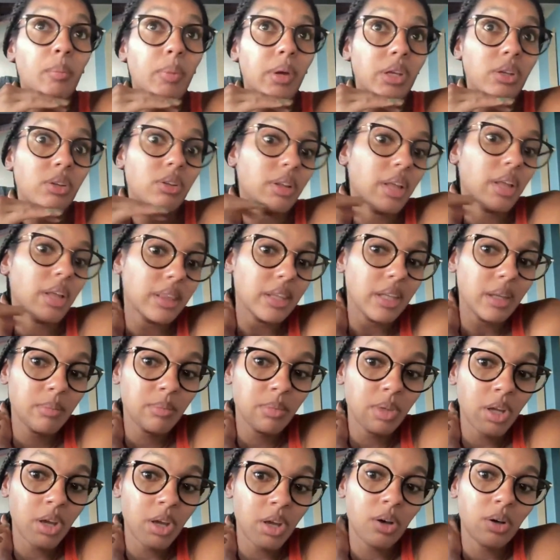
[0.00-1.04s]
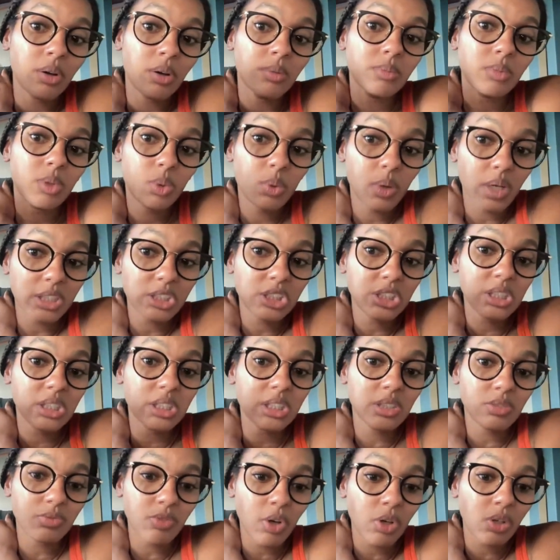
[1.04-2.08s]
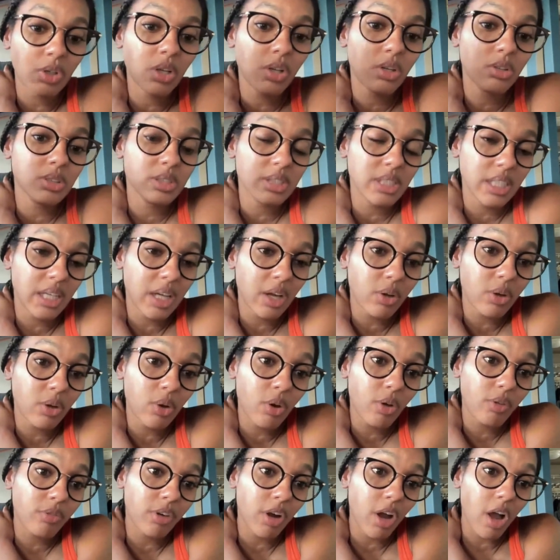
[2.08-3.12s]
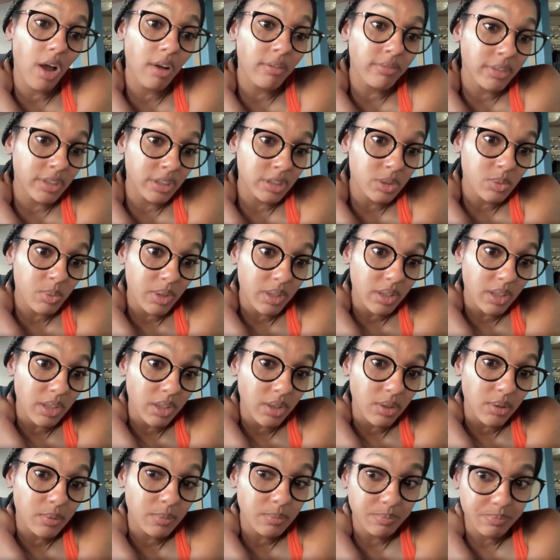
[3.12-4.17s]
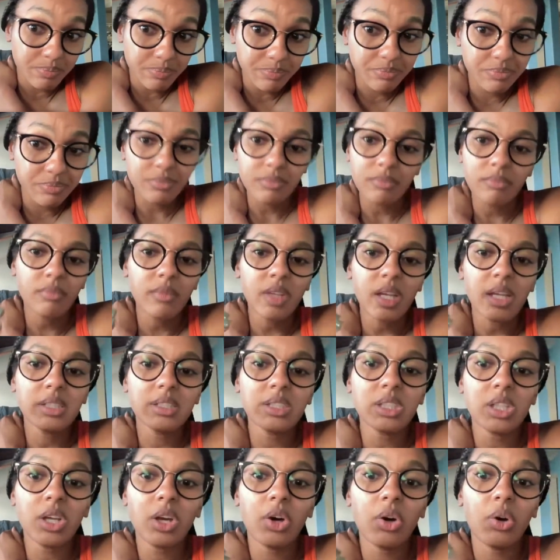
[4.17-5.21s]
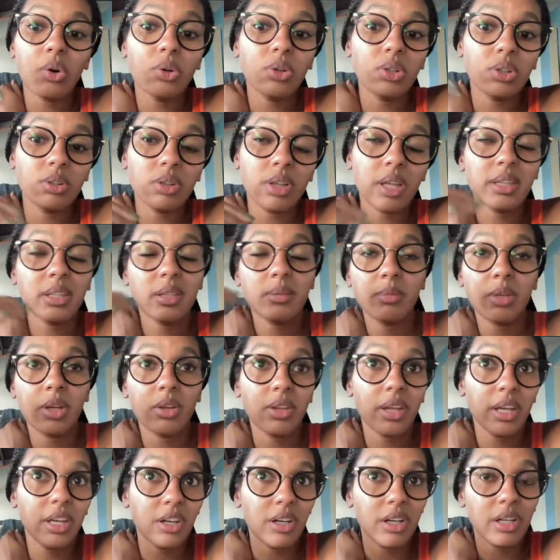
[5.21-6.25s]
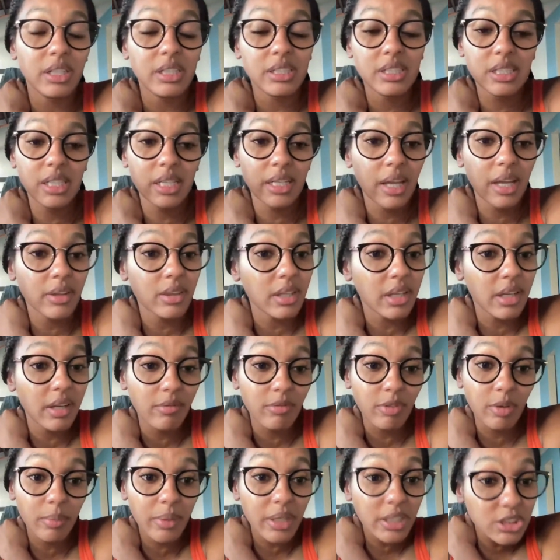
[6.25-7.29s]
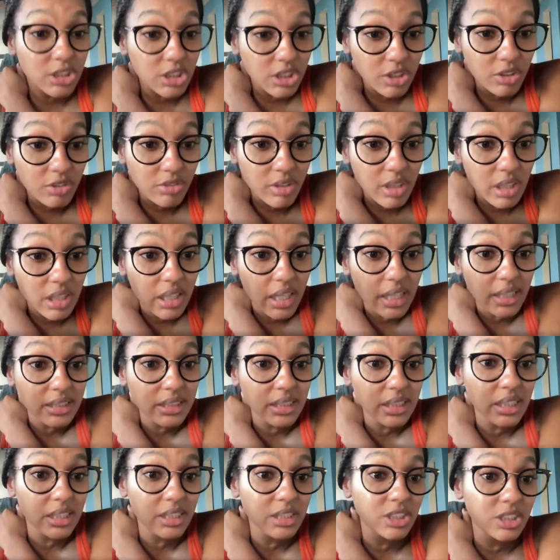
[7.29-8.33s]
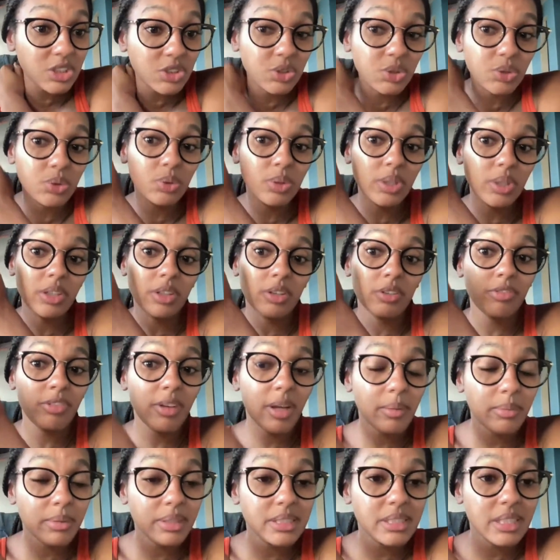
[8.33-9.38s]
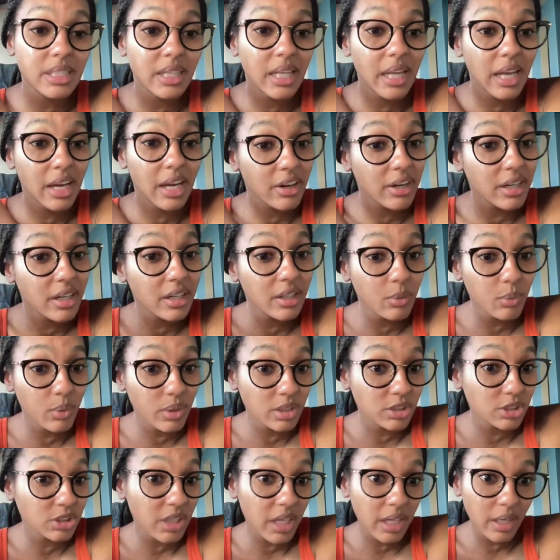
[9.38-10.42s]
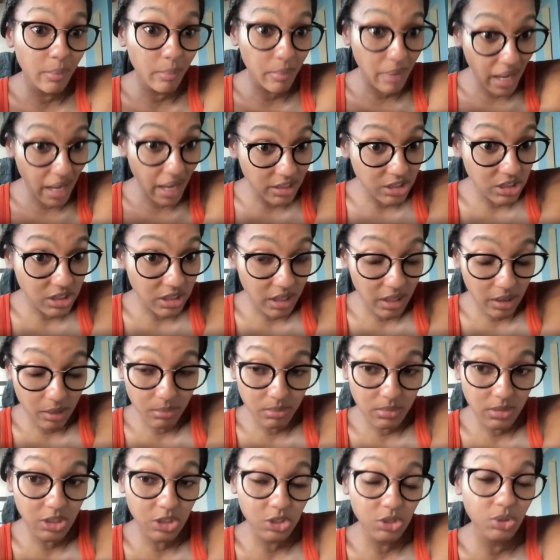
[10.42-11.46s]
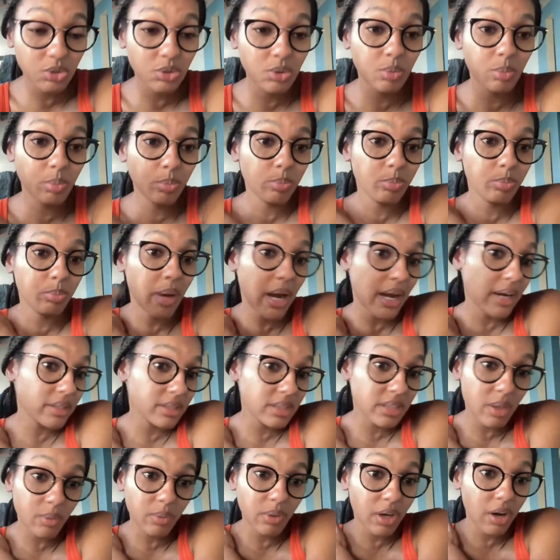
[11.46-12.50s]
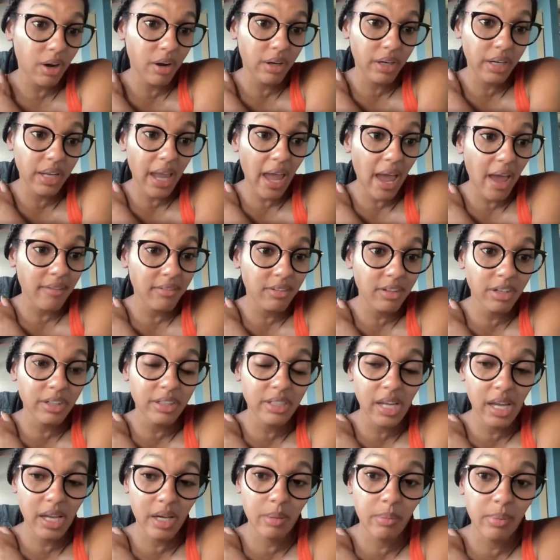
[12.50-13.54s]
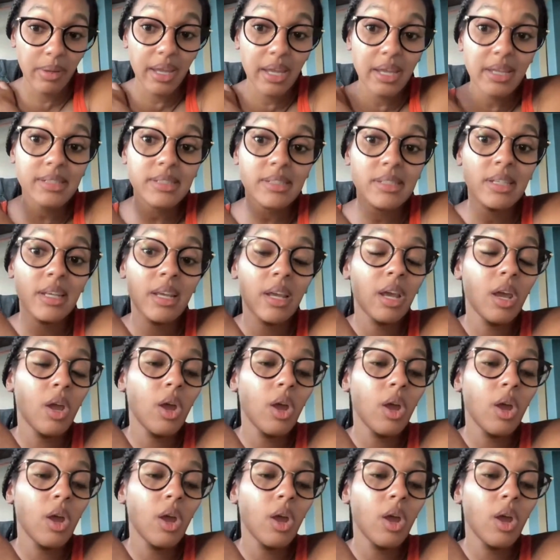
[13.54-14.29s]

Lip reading: but you let them know questions, photos, then I'll go over offers with you. So you let them know that you're going to send out the information you've collected to either families in the area. You want to try to match them to buyers that we already have in our database,